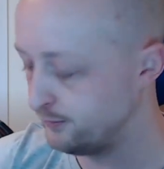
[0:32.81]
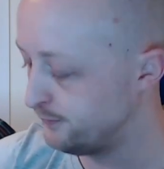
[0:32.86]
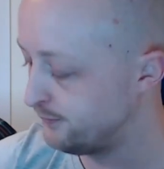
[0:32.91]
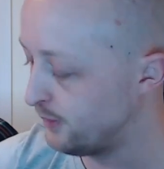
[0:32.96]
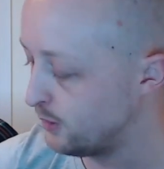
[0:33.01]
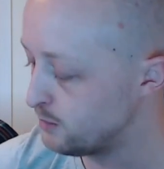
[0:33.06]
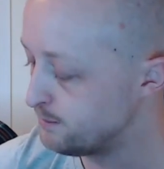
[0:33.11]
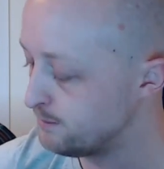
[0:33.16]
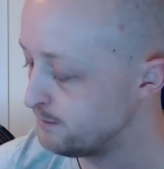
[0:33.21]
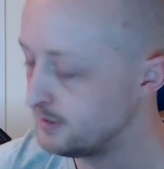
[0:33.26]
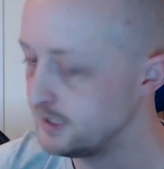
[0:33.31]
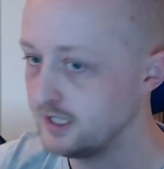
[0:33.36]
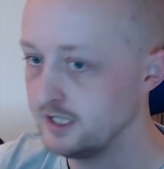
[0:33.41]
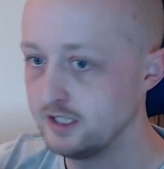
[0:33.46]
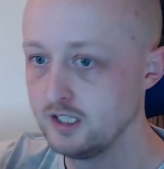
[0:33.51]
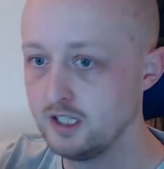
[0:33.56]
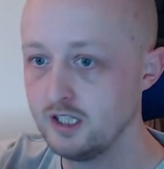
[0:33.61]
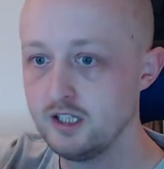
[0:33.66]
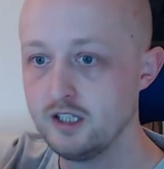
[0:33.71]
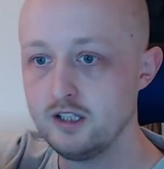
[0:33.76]
foam
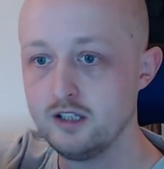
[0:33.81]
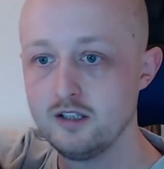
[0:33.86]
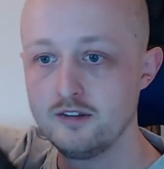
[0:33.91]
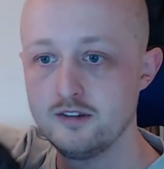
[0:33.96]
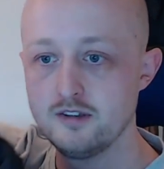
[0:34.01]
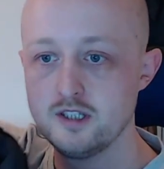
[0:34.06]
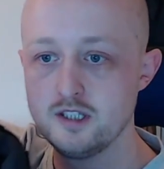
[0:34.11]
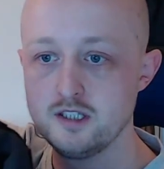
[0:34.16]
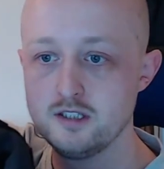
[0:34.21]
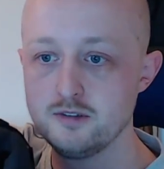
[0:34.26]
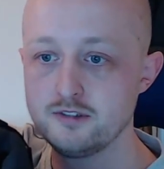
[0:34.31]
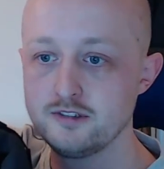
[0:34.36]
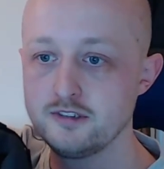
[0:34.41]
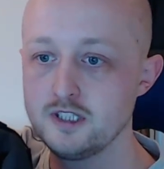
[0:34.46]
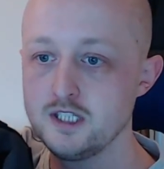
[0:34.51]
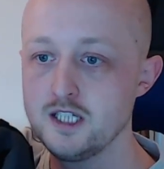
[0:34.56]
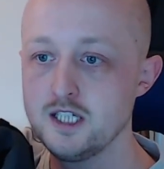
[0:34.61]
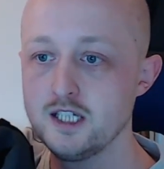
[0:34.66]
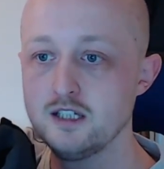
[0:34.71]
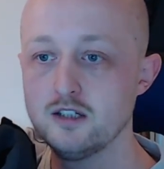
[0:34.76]
bit that you
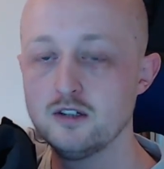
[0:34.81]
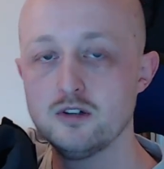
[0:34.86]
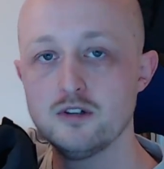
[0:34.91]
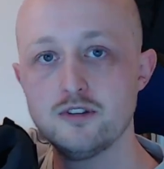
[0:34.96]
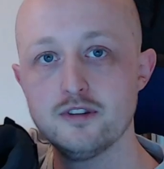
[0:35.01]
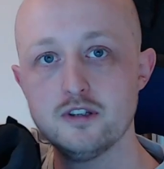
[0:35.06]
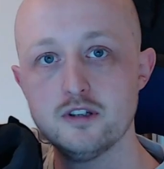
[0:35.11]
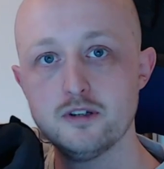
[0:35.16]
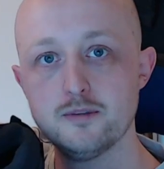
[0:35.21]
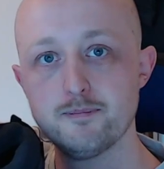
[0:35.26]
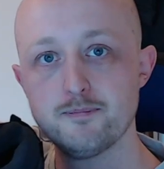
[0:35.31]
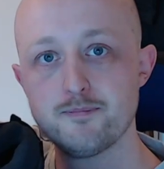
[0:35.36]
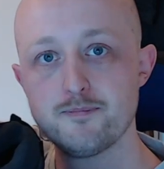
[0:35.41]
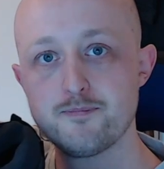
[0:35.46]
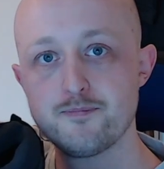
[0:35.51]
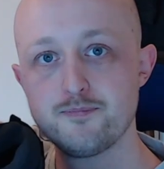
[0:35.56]
see here on the